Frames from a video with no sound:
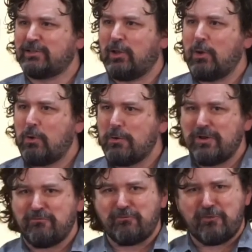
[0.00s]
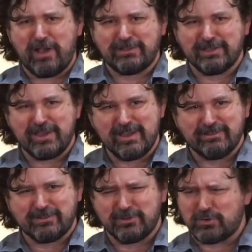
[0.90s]
alone and fights
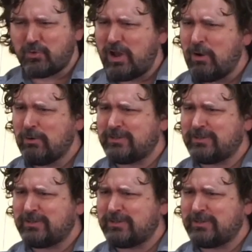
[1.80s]
against the crowds